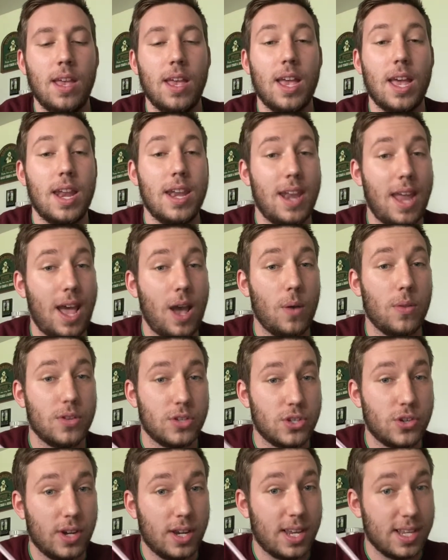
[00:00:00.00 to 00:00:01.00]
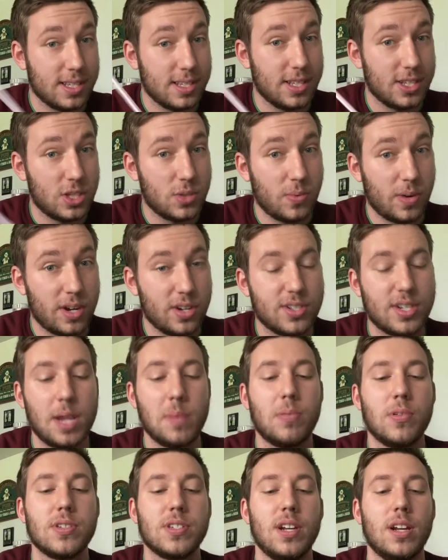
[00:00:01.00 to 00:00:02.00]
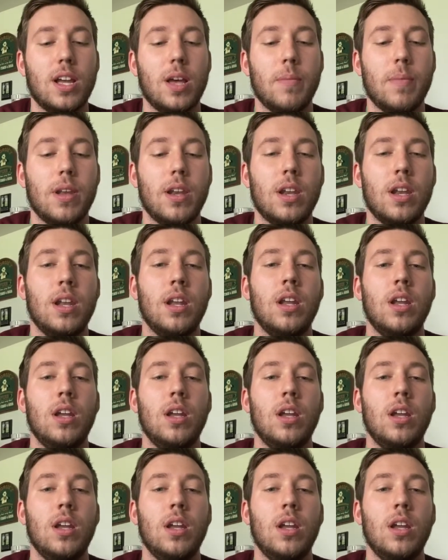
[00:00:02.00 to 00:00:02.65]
And now the trick is, and this is where your stapler is gonna come in,